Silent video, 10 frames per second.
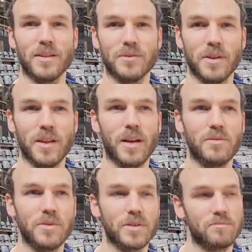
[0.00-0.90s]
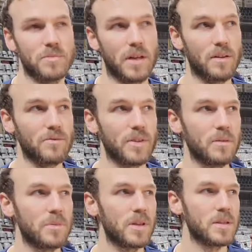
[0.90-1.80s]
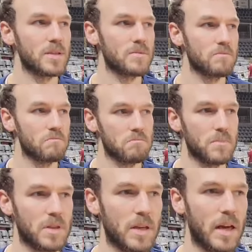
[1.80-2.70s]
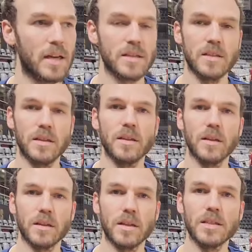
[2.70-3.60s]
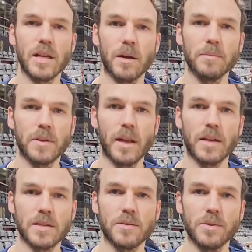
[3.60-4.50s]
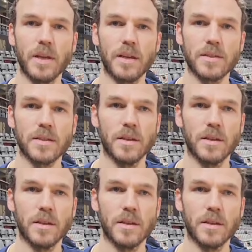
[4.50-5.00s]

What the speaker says: Right now, I feel confident because the guys did a good job the last 3 days.